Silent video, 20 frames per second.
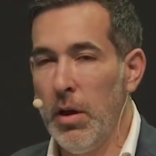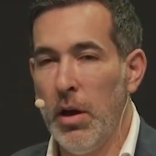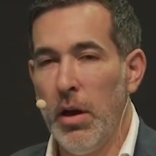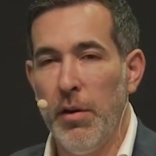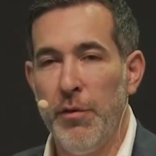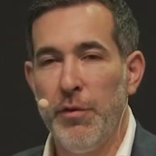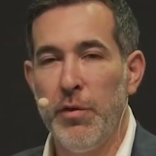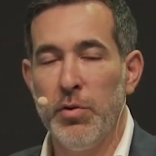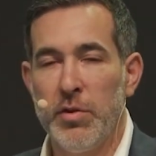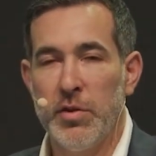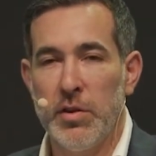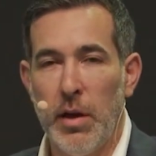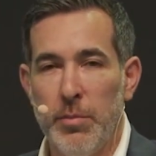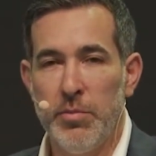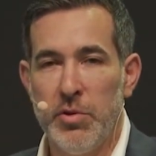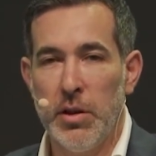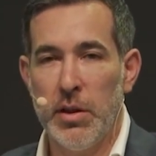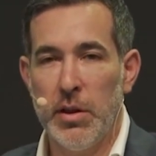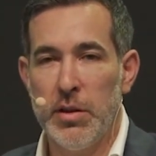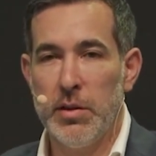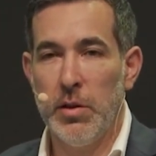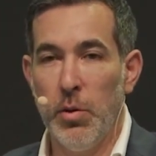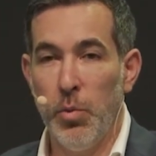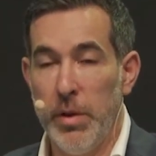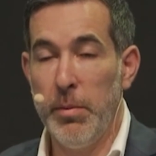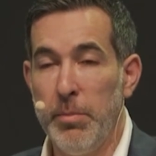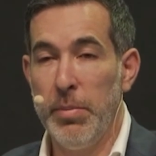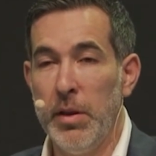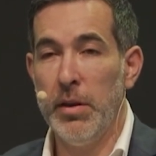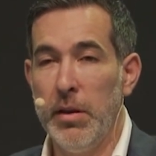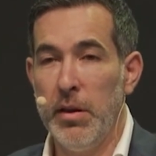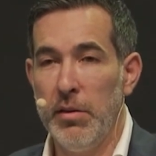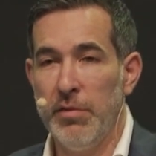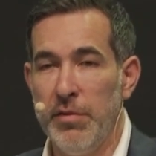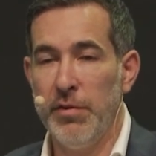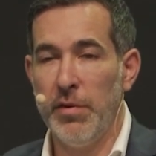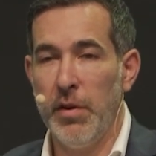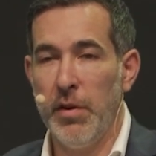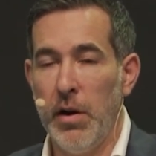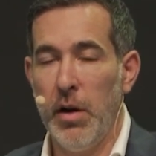a few subjects that we
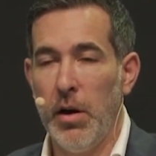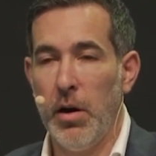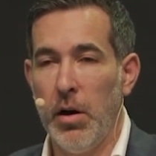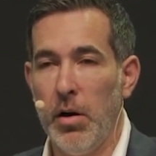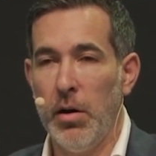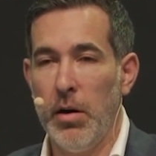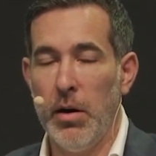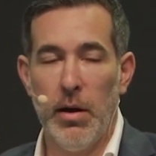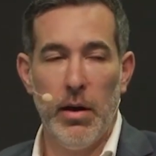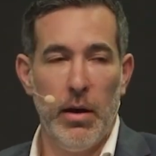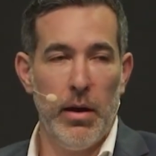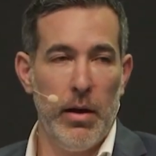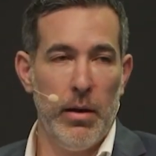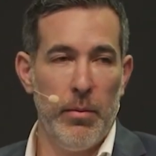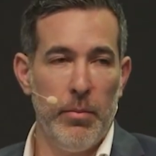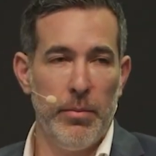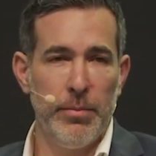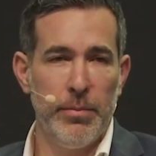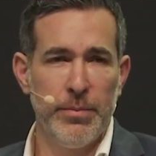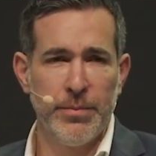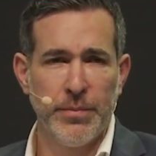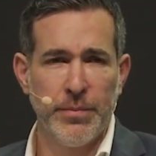believe are